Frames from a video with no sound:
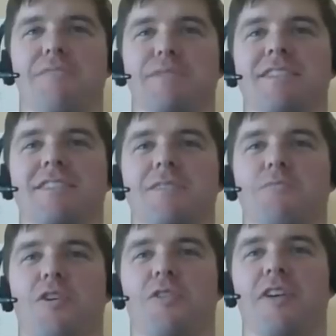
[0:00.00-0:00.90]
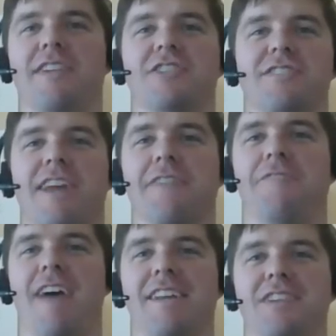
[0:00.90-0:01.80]
a system where it just like
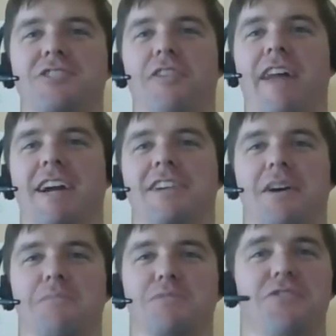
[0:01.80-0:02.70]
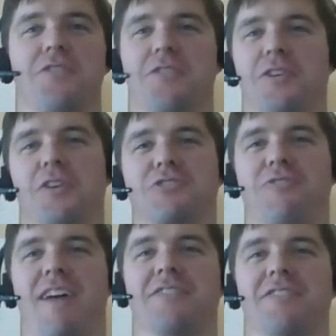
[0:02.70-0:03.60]
fed into like a dumpster or a
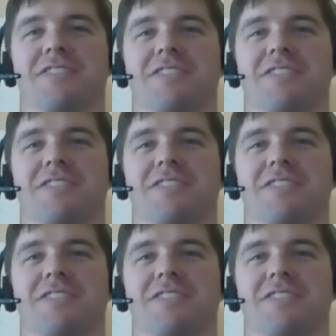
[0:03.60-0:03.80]
shredder.